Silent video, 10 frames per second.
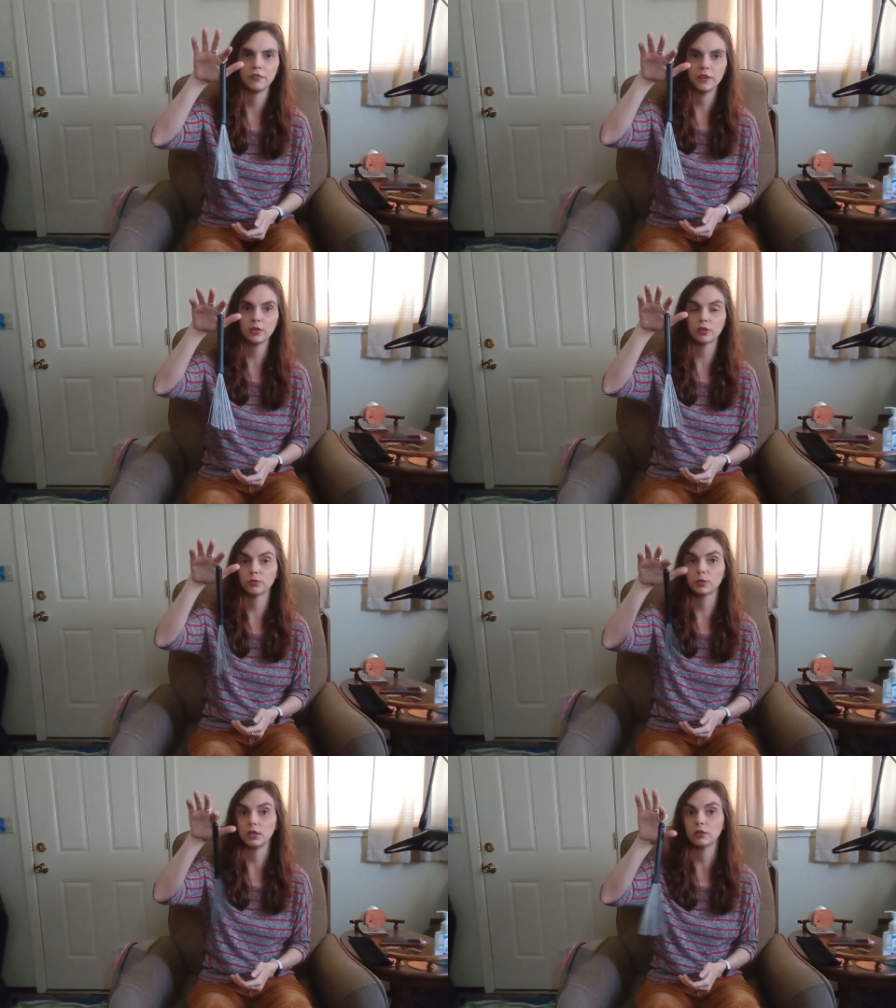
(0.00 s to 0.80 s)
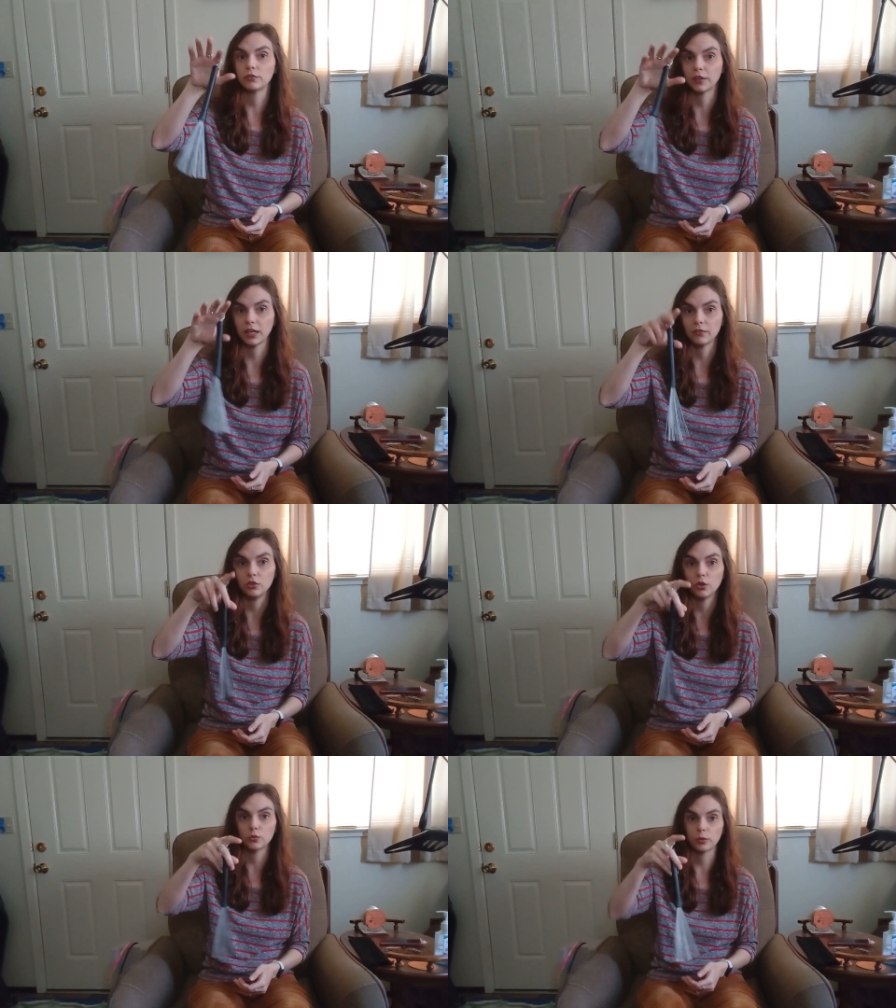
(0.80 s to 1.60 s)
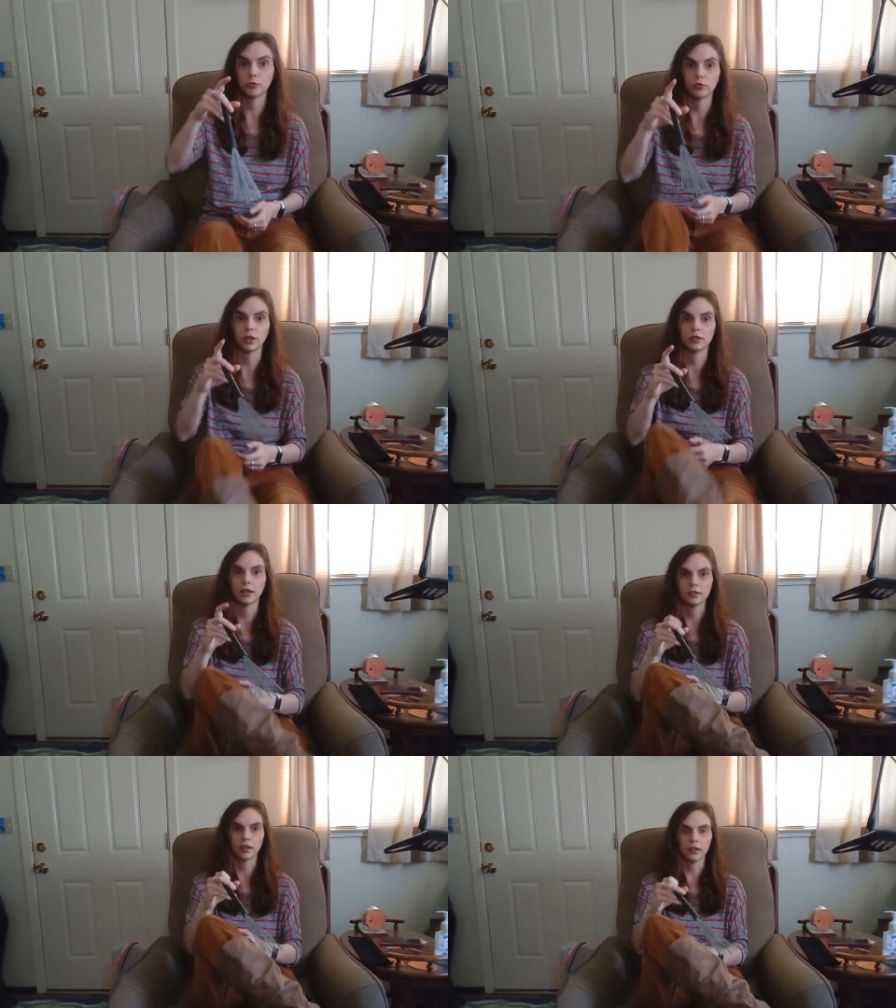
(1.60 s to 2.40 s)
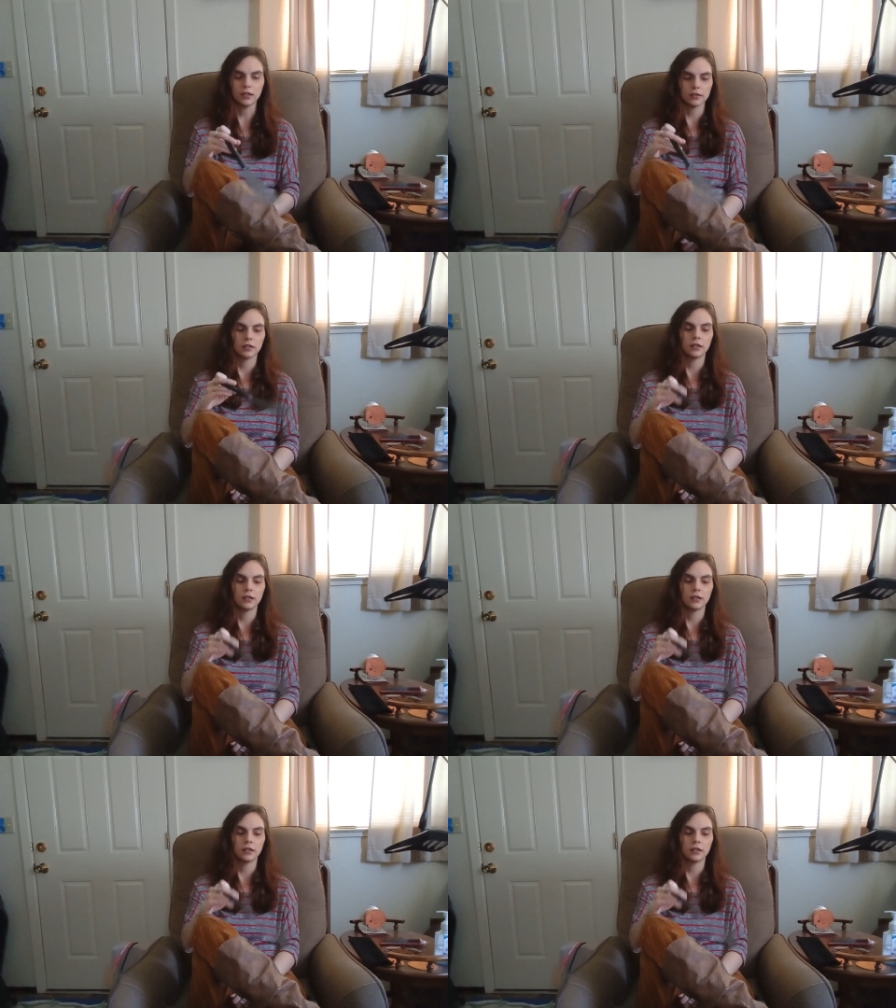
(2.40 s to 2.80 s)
finger through here if I have no grip strength that day.